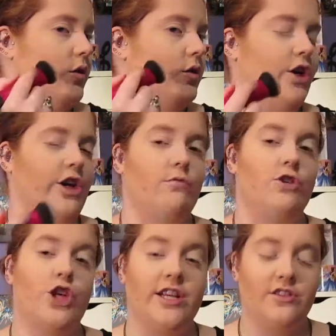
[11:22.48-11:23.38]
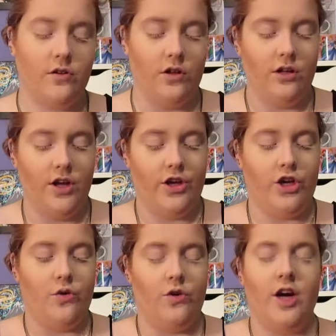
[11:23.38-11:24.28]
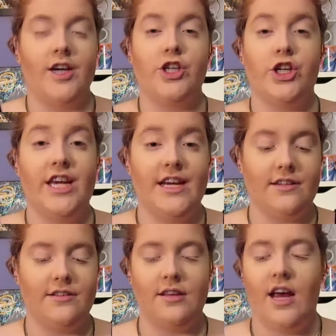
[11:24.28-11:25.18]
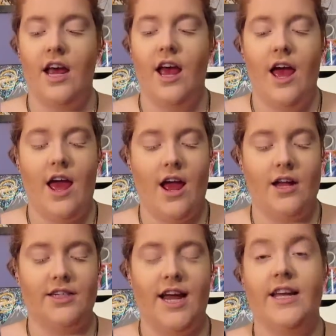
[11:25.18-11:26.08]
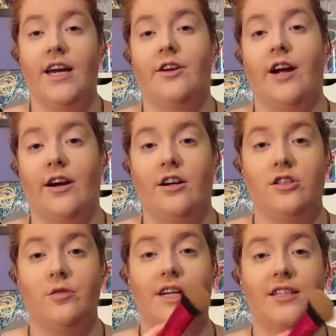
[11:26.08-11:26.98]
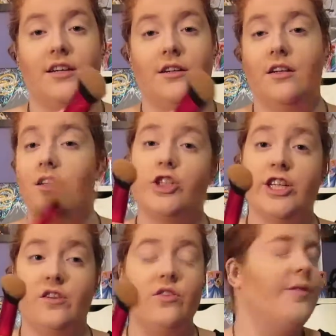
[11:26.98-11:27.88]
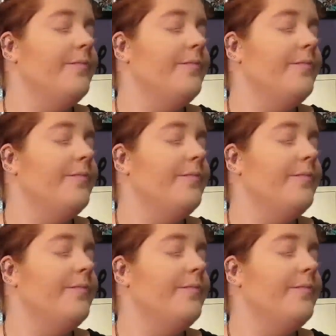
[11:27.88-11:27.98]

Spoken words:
you know, chisel your cheeks and any other areas you want chiseled